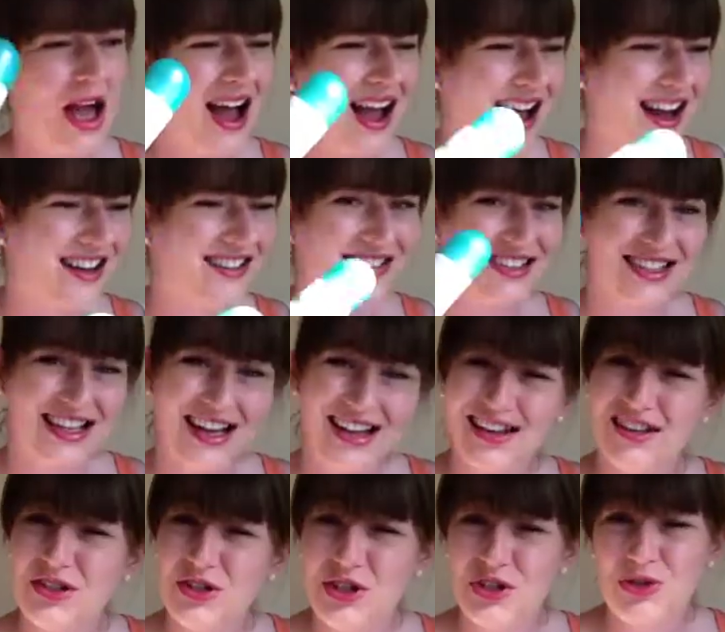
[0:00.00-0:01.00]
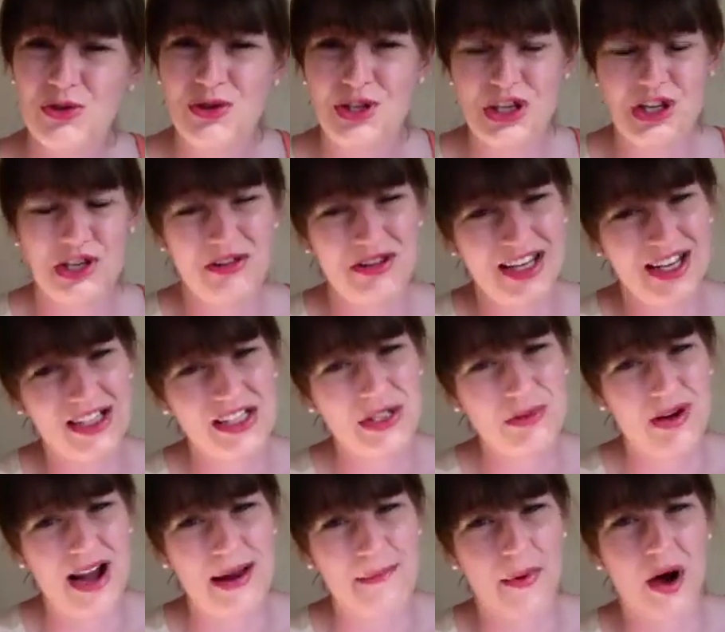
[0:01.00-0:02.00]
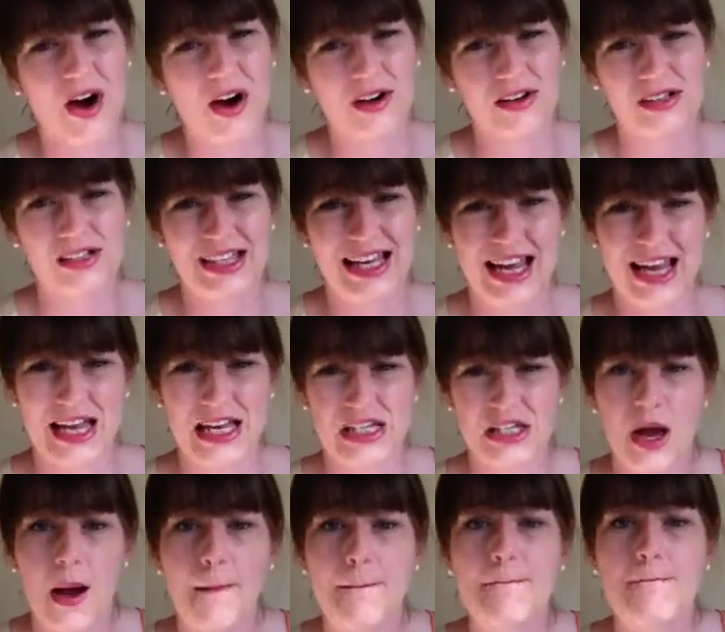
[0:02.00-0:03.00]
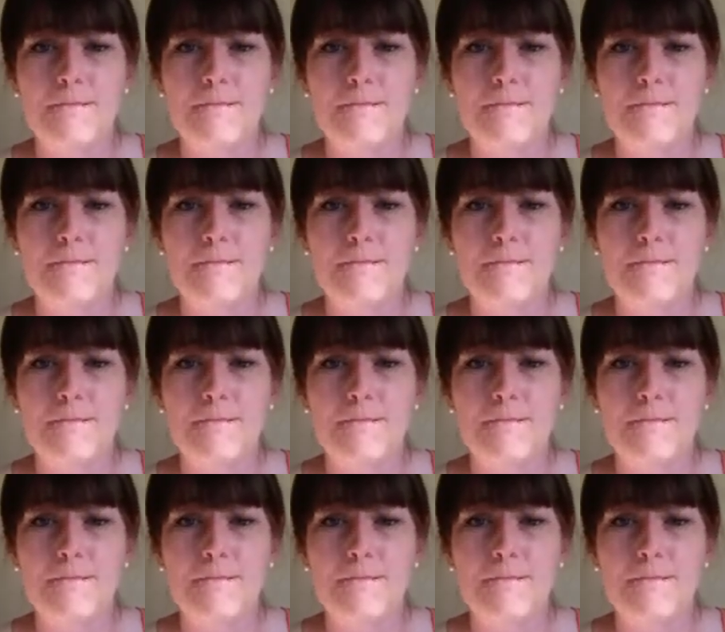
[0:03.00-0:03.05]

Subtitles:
and I can assure you the anti-white marks is